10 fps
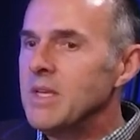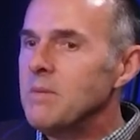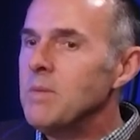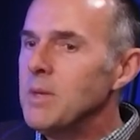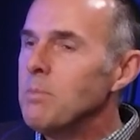
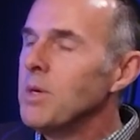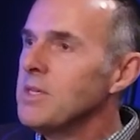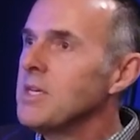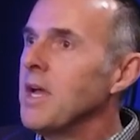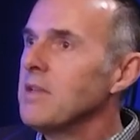can be a
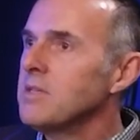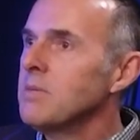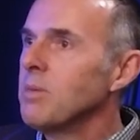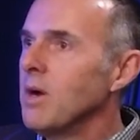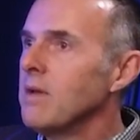pretty
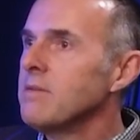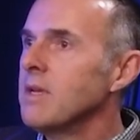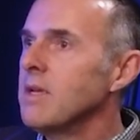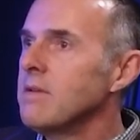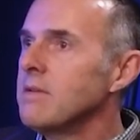challenging
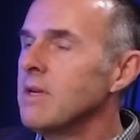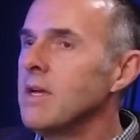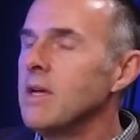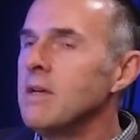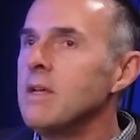process,
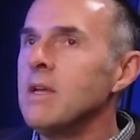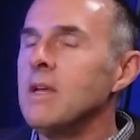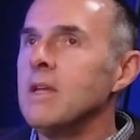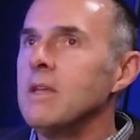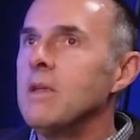and
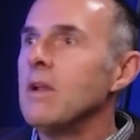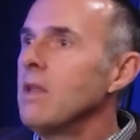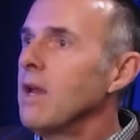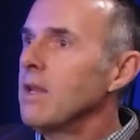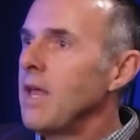you get a
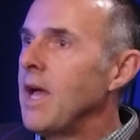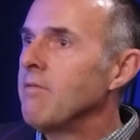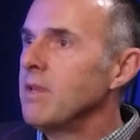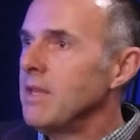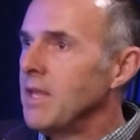lot of
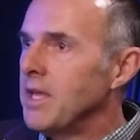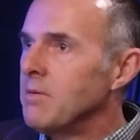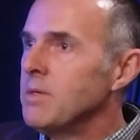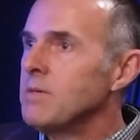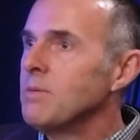lively
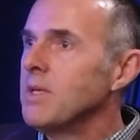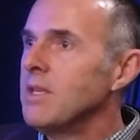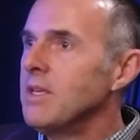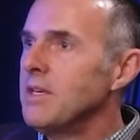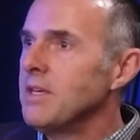language
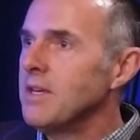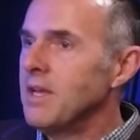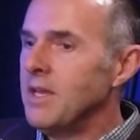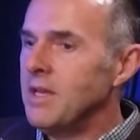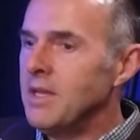with it.
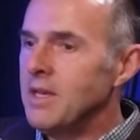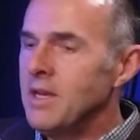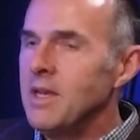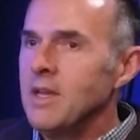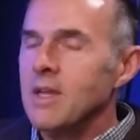
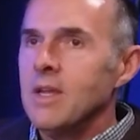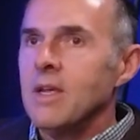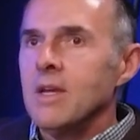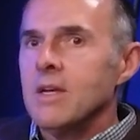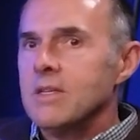And
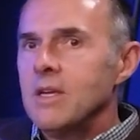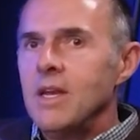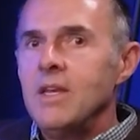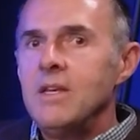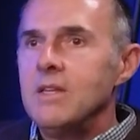as I
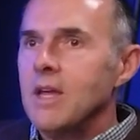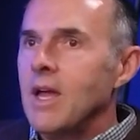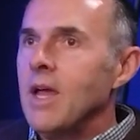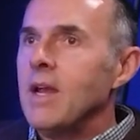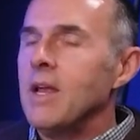got into
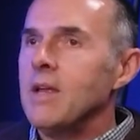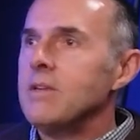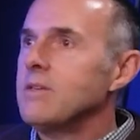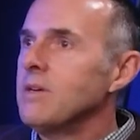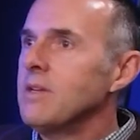that,
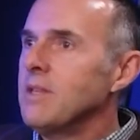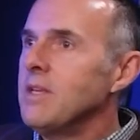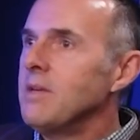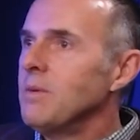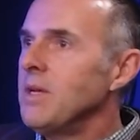I started
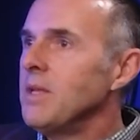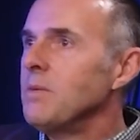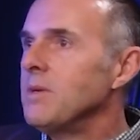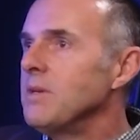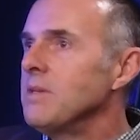thinking, well, I
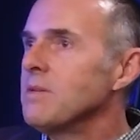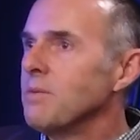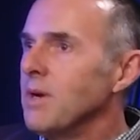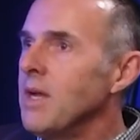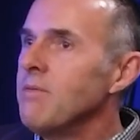don't want to do this
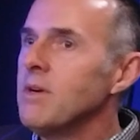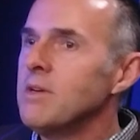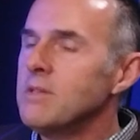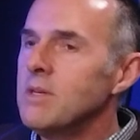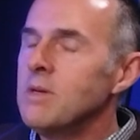
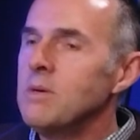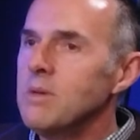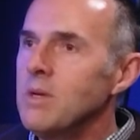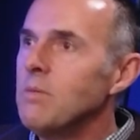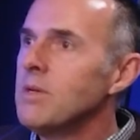forever.
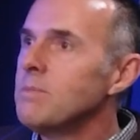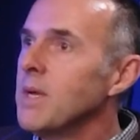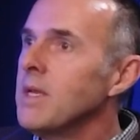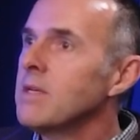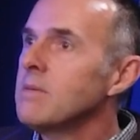So, what's
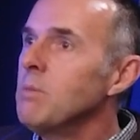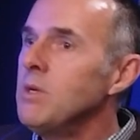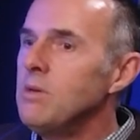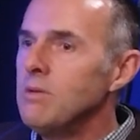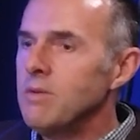my next
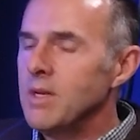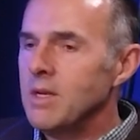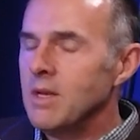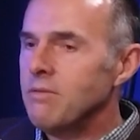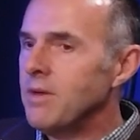move?
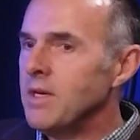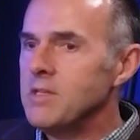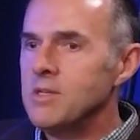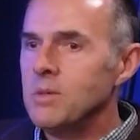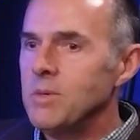And I found
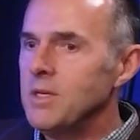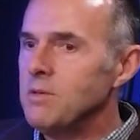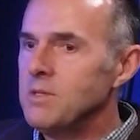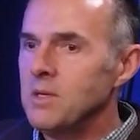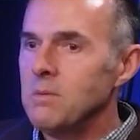a gentleman
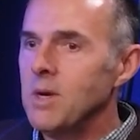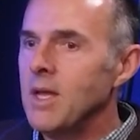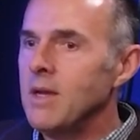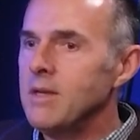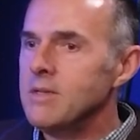who's still
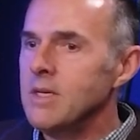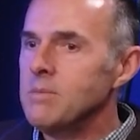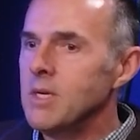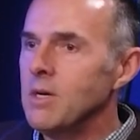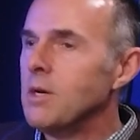around. His
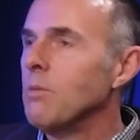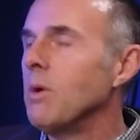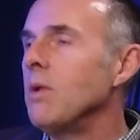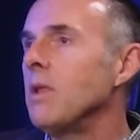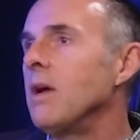name's Eric
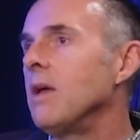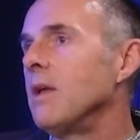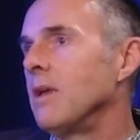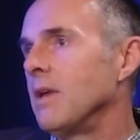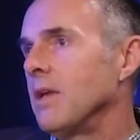Arola.
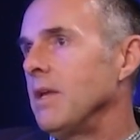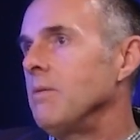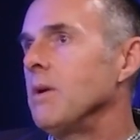He